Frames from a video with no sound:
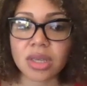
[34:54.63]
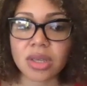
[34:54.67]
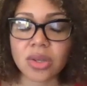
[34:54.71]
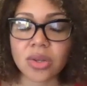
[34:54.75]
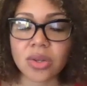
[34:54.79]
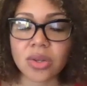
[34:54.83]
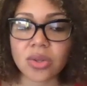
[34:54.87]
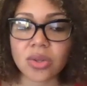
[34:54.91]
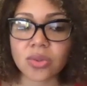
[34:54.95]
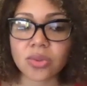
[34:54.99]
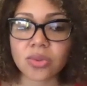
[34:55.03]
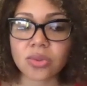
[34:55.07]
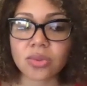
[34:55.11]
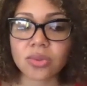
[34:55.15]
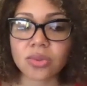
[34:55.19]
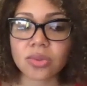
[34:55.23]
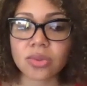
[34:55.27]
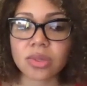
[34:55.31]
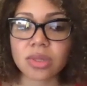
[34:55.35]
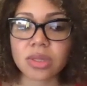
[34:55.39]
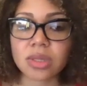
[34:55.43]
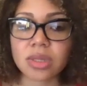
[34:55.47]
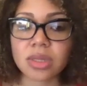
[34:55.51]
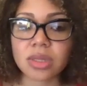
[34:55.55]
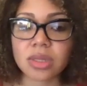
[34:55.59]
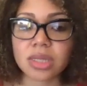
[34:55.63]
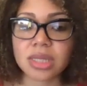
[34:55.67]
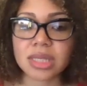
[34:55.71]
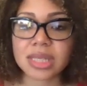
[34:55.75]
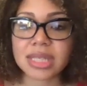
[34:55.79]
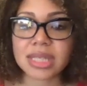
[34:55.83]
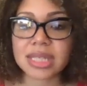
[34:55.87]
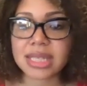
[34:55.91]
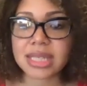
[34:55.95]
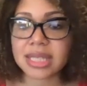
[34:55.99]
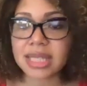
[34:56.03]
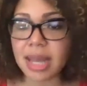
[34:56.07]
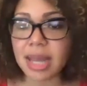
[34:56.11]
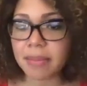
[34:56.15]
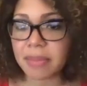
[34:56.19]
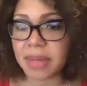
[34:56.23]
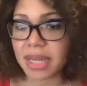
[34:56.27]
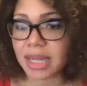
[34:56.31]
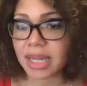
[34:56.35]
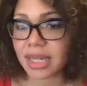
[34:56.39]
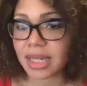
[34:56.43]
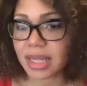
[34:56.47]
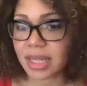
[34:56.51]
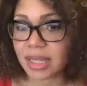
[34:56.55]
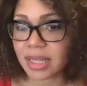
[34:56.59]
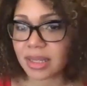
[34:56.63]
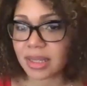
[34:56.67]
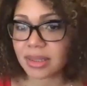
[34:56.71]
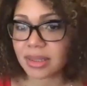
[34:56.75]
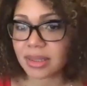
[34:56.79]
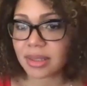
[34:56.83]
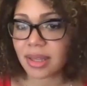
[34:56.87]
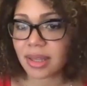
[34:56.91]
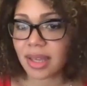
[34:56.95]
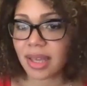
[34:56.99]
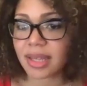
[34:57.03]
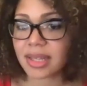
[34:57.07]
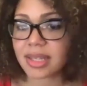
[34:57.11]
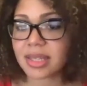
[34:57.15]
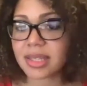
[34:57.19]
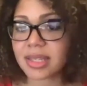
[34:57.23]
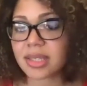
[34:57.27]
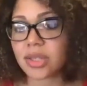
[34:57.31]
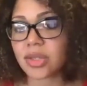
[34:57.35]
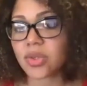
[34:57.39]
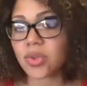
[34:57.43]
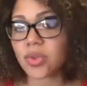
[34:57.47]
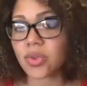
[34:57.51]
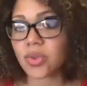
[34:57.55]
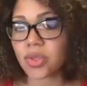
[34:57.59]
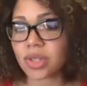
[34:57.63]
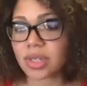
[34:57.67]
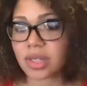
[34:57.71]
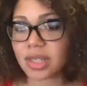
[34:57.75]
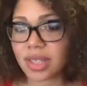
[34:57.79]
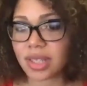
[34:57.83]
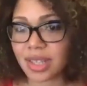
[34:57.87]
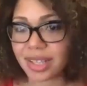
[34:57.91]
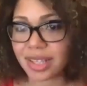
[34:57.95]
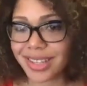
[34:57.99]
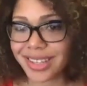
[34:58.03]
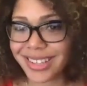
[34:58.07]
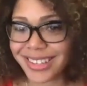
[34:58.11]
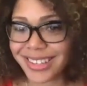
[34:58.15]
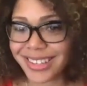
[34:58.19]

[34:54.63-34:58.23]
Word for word: you know, systemically and institutionally,